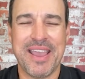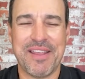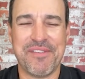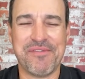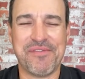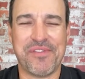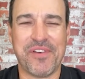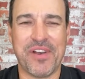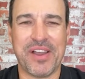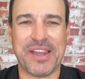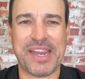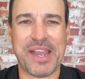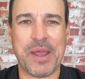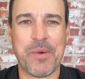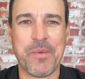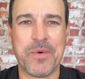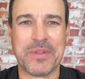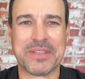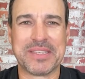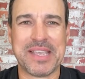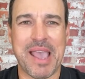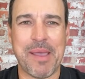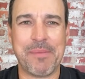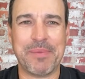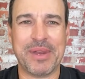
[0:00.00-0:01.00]
and find out
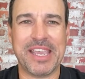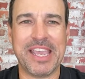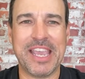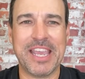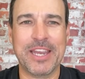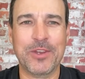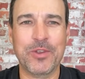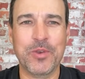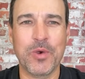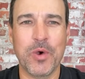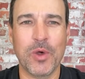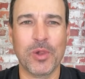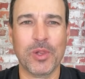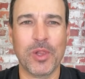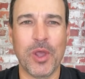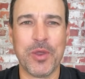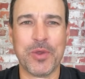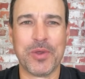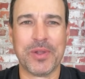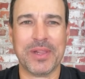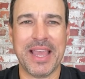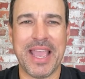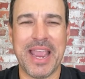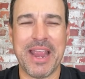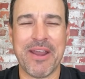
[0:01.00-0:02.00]
what's happening in your
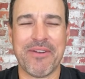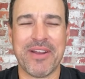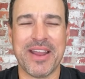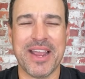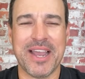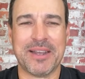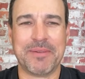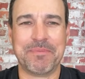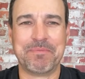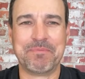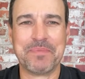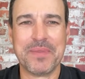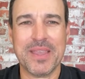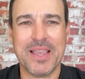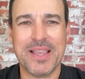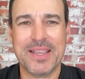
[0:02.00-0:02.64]
local area.